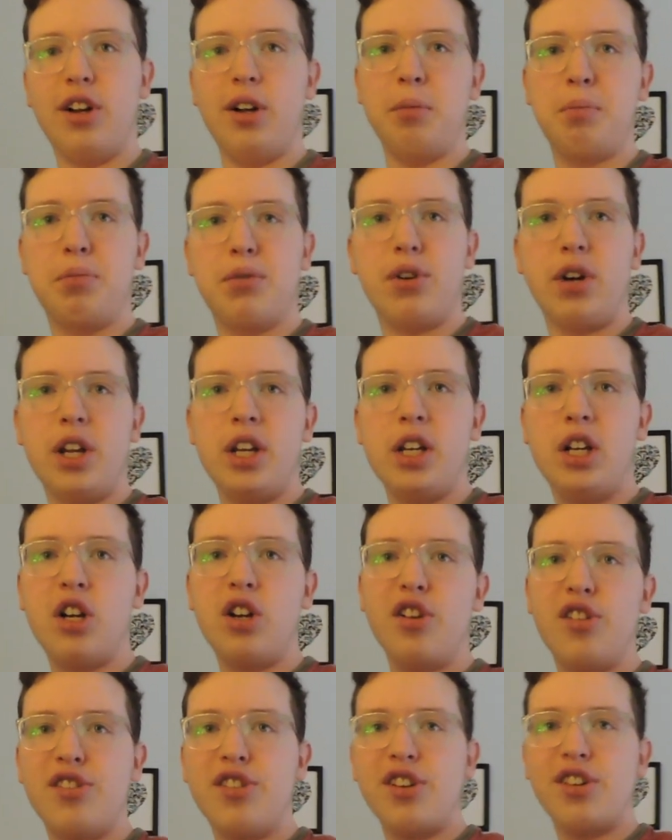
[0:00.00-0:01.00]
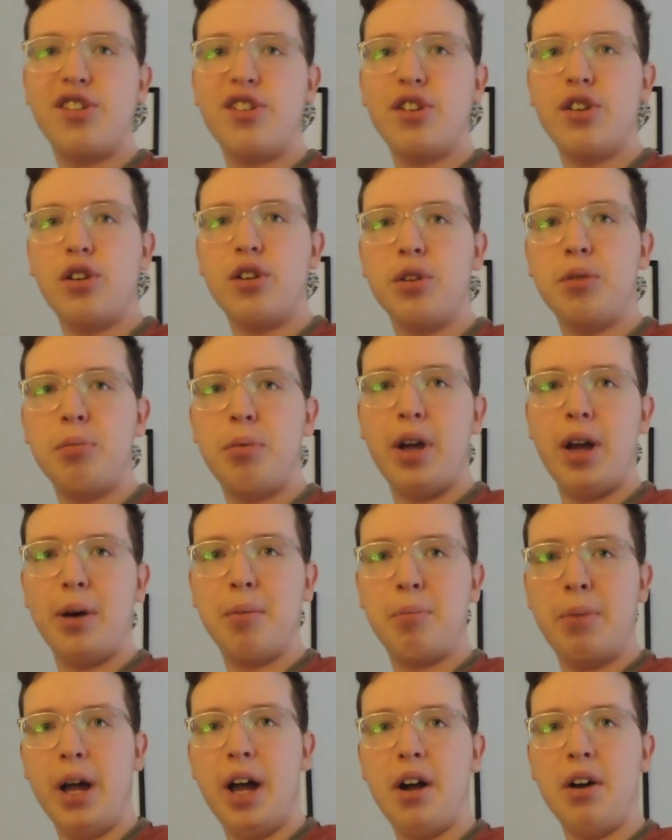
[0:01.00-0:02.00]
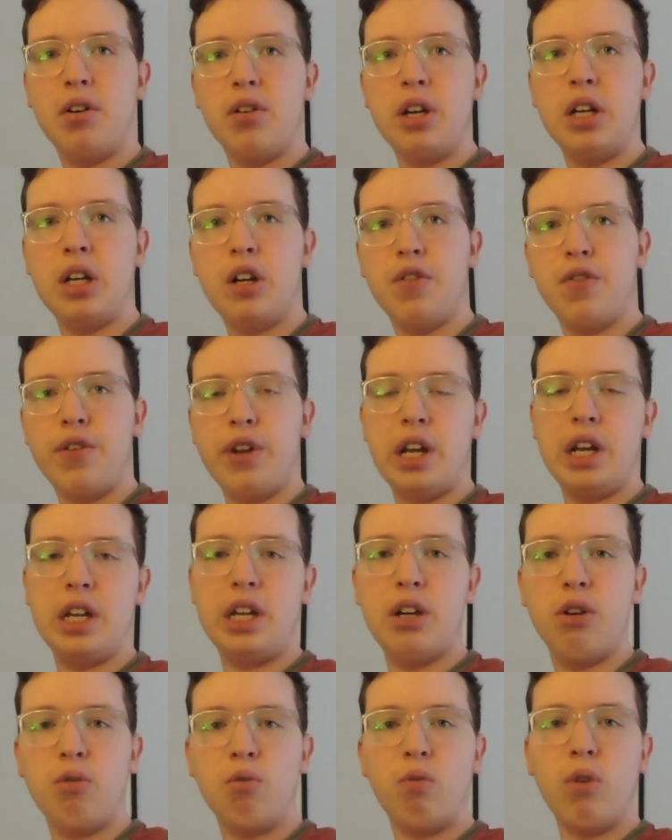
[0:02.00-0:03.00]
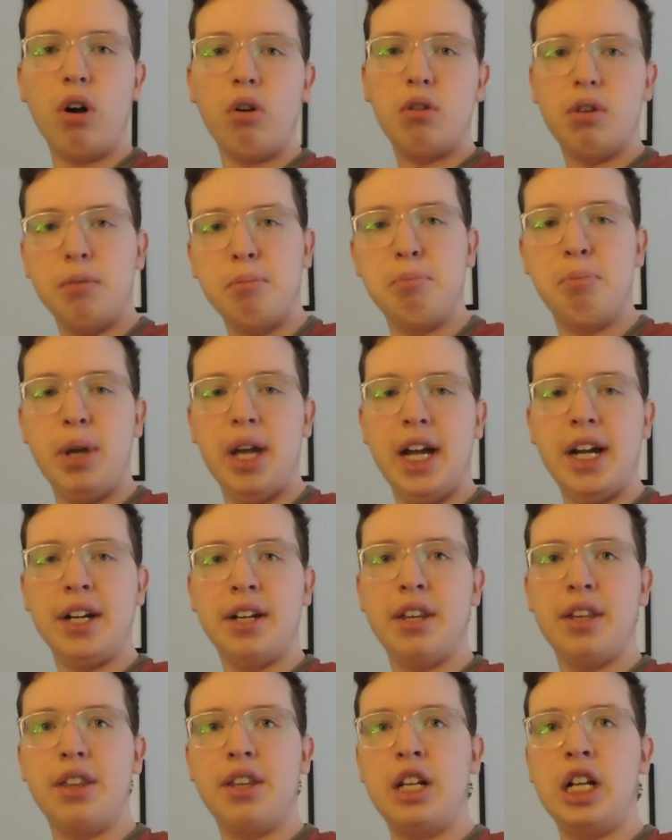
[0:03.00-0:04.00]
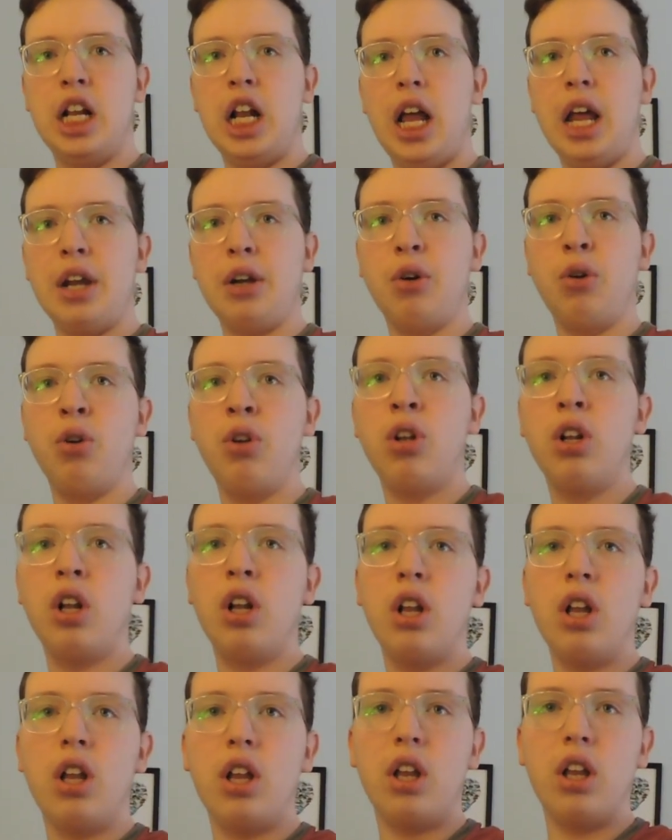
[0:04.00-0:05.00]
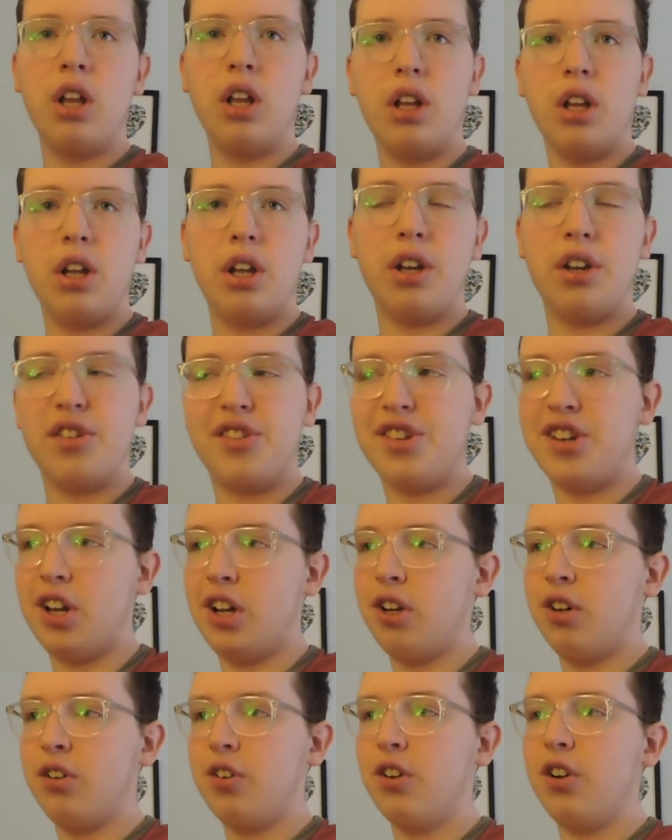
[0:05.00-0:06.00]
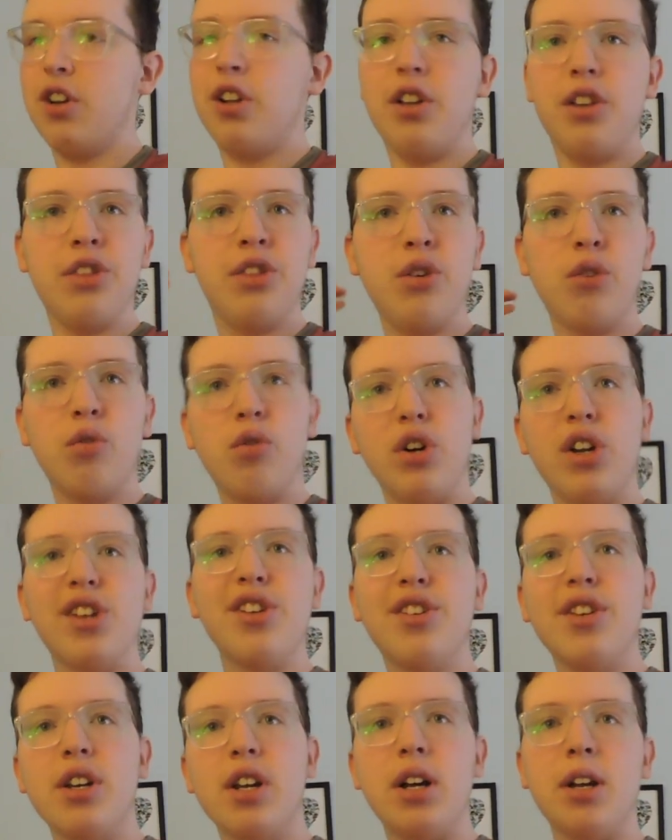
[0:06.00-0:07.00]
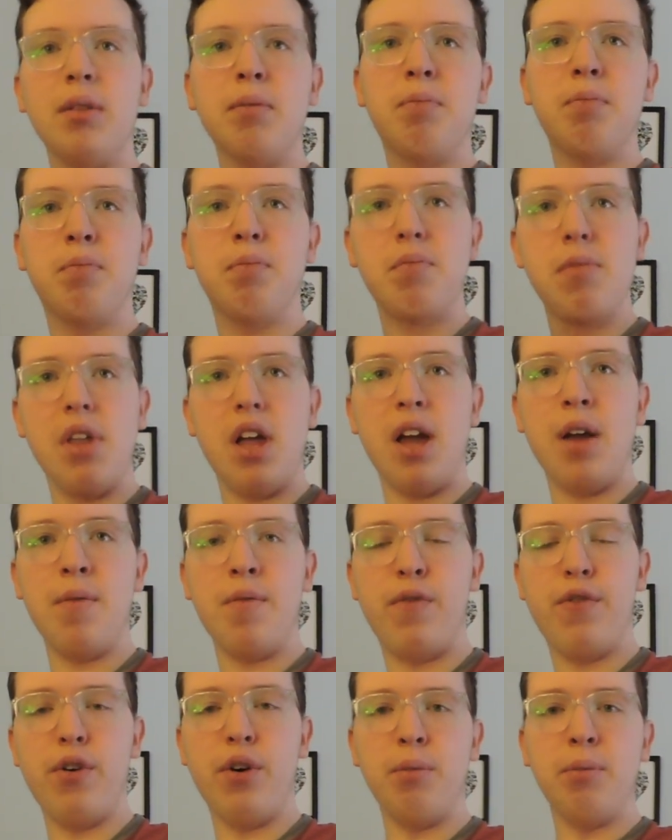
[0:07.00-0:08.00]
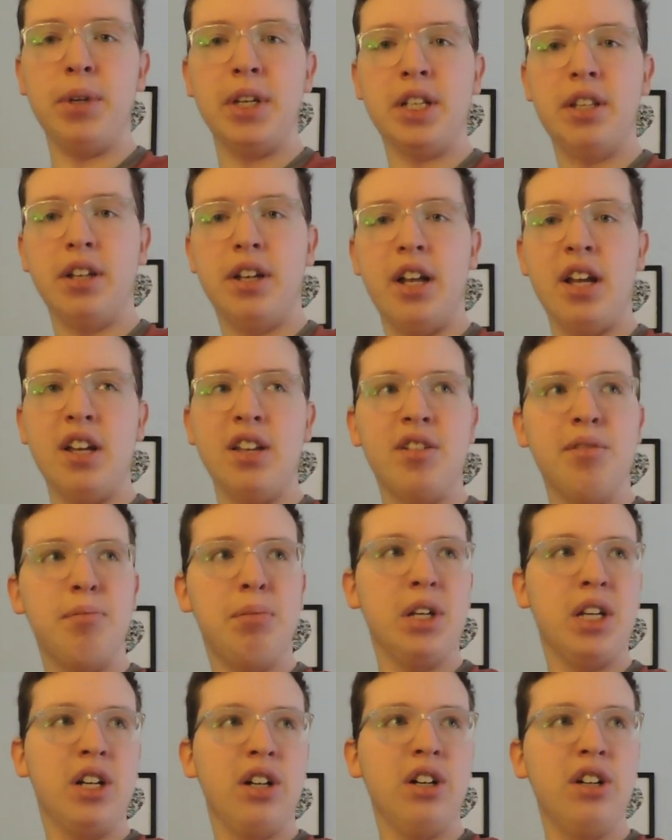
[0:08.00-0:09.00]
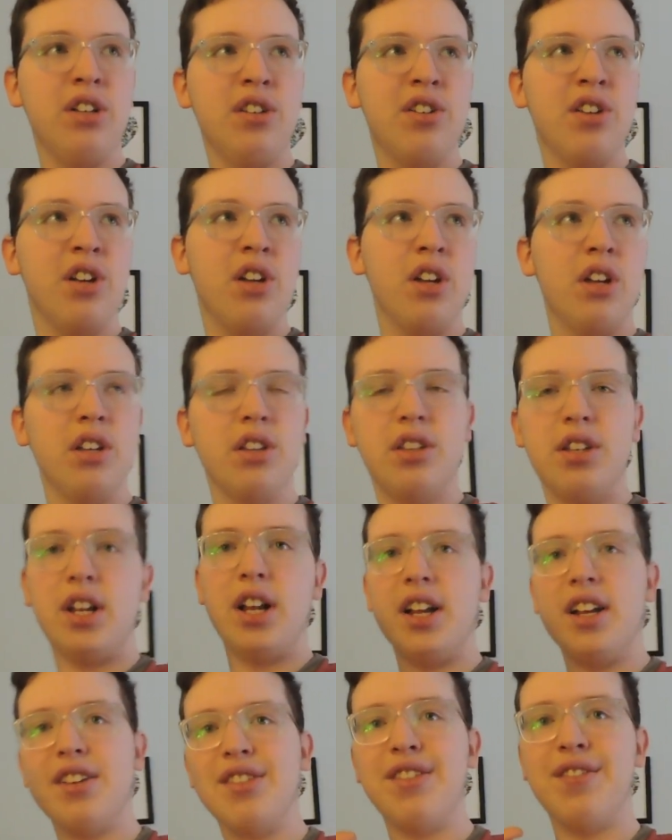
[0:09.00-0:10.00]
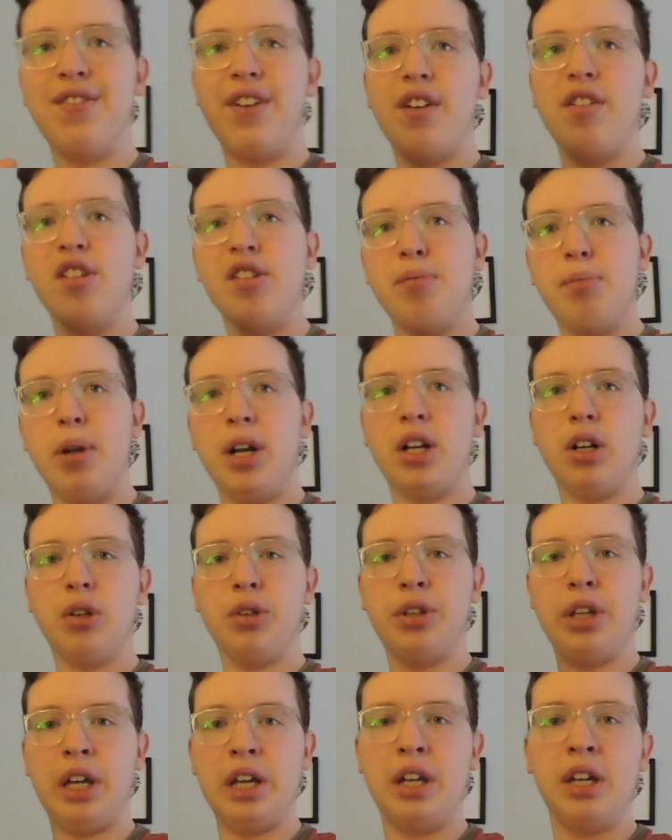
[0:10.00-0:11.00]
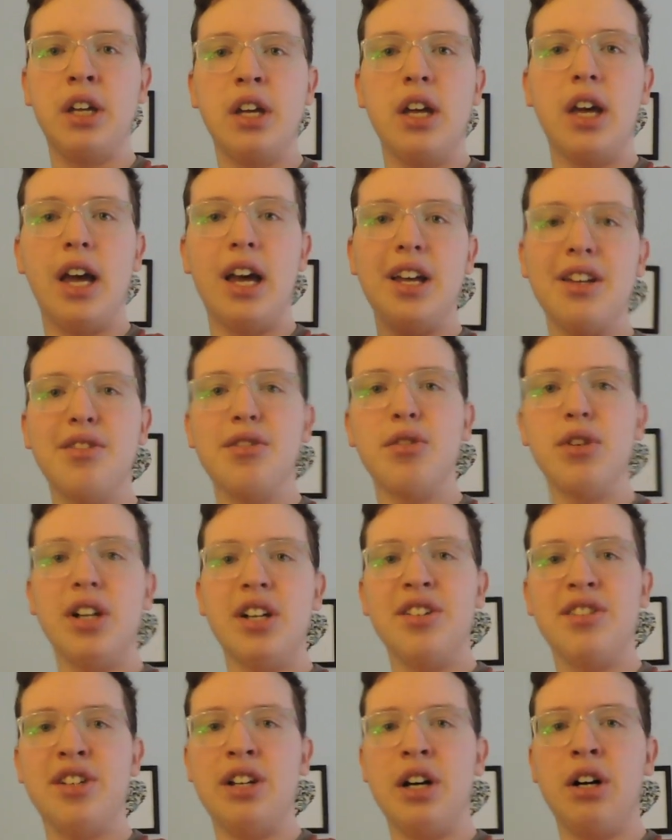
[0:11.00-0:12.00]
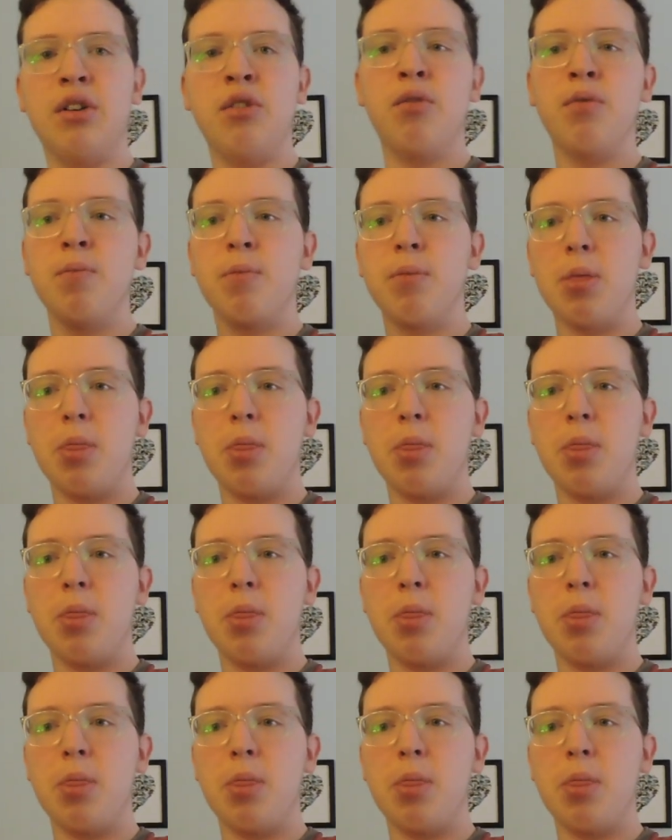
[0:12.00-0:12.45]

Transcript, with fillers: up Rangers, it's your old pal Power Ranger fan here, welcome back to the channel. So, the reason I am filming today is because today is a very special day. As you guys know,